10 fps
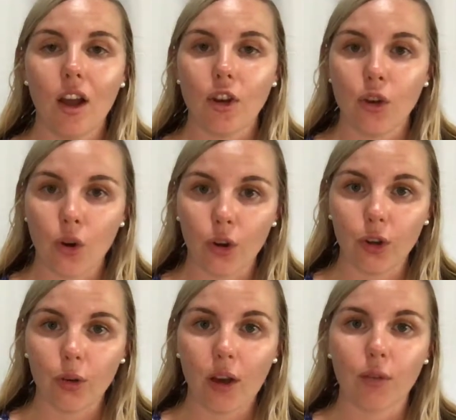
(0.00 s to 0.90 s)

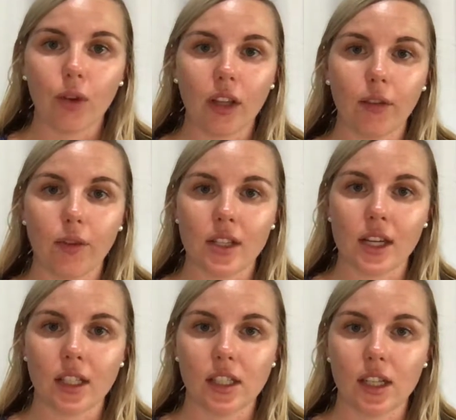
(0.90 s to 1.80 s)
know are really
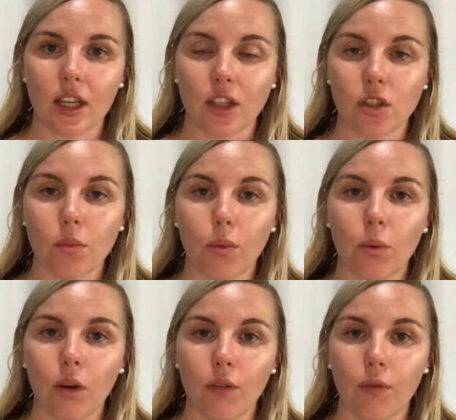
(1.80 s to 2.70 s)
fantastic and
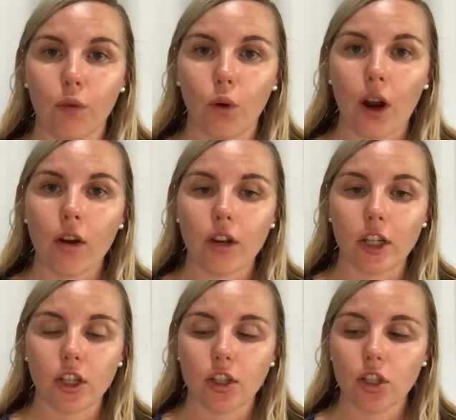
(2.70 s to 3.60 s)
supportive for our
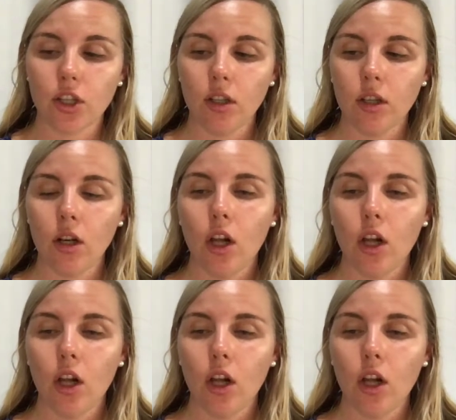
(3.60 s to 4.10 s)
digestion.